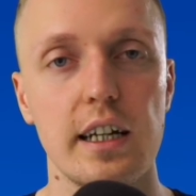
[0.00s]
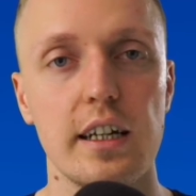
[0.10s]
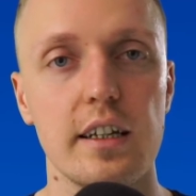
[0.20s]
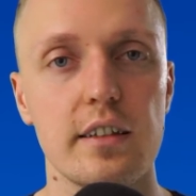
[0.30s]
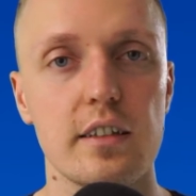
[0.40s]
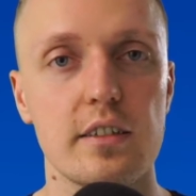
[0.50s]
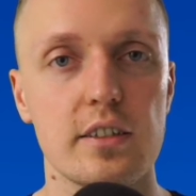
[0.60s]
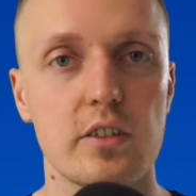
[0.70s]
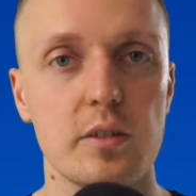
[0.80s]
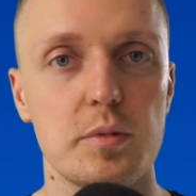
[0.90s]
in the
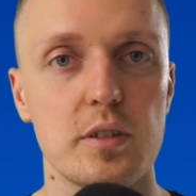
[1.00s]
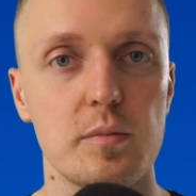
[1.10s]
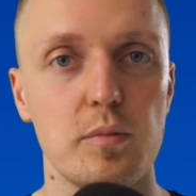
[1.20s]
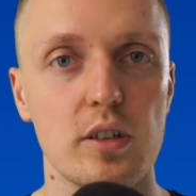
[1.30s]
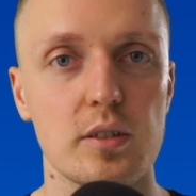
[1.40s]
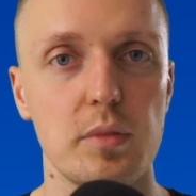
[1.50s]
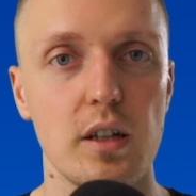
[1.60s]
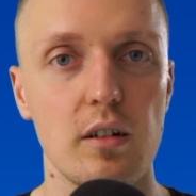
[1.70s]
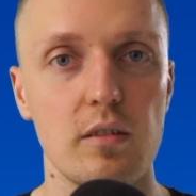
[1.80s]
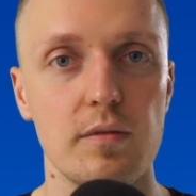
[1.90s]
description box
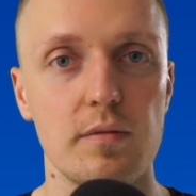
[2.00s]
below.